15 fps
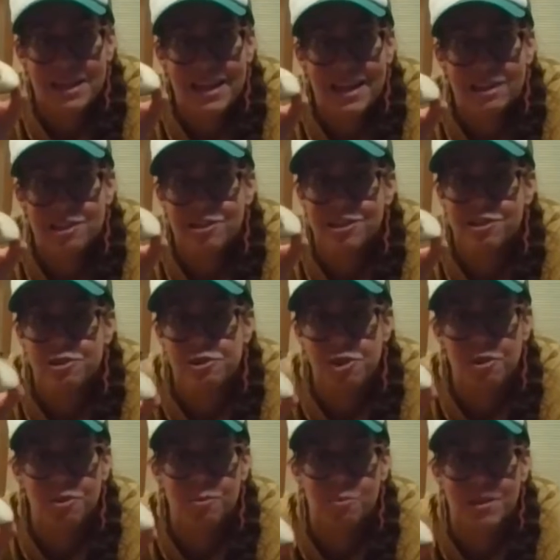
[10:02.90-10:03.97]
don't want that
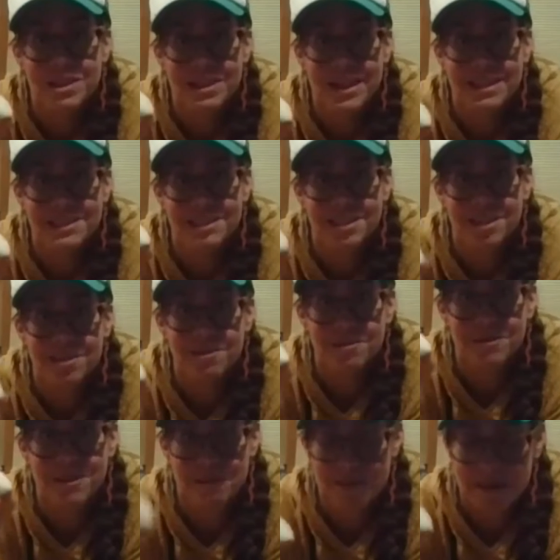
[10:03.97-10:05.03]
to go in my broth.